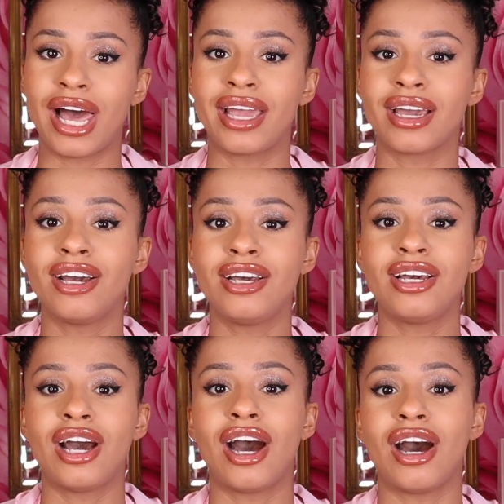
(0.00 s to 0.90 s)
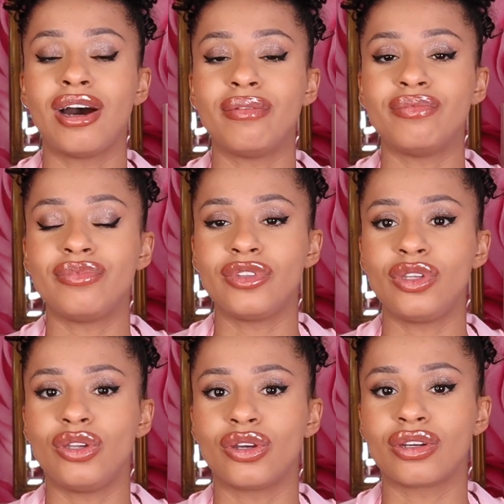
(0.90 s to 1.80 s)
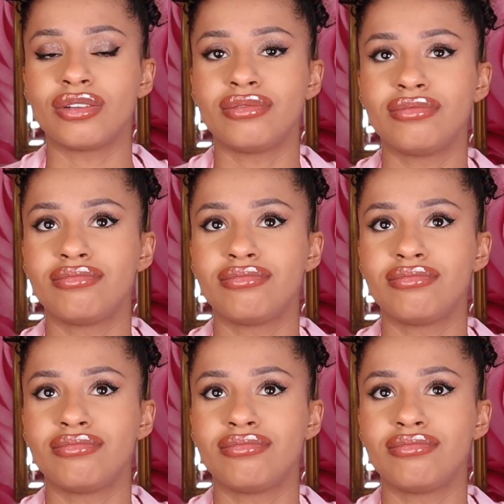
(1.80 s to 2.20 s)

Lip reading: like, you know,